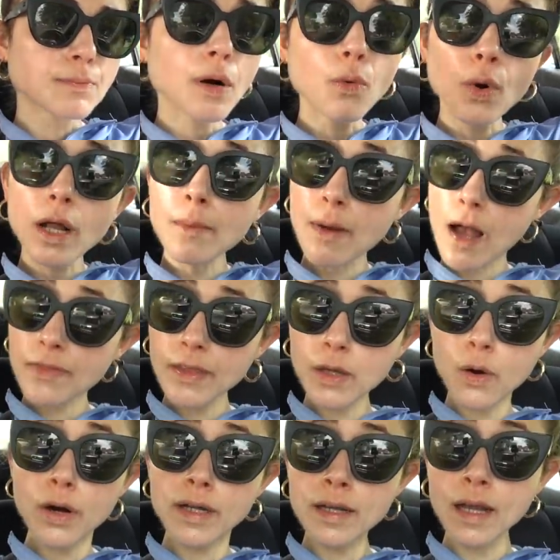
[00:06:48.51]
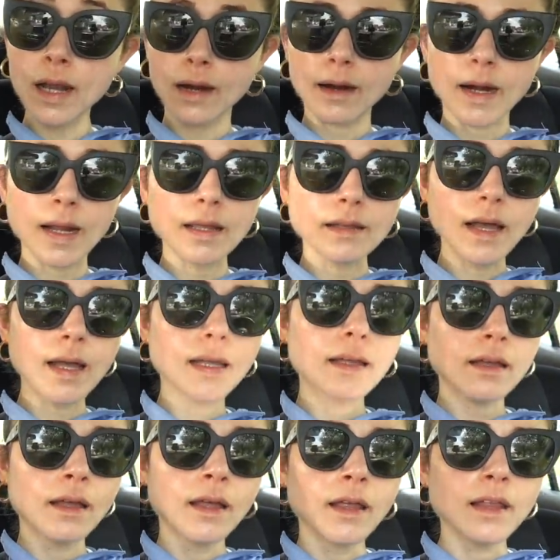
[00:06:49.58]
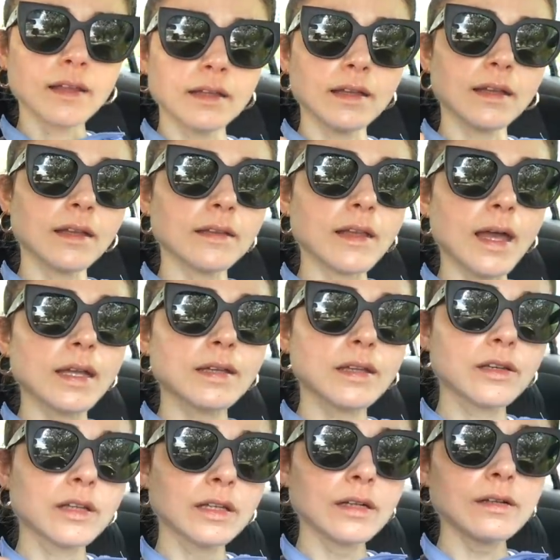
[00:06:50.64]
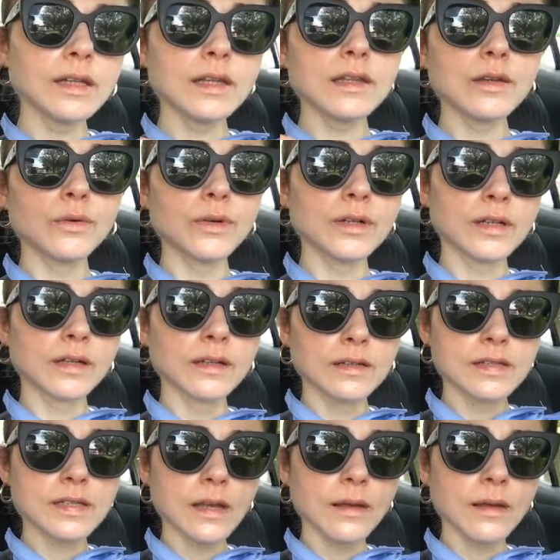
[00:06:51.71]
But what about the ordinary? Like, like clearly the ordinary.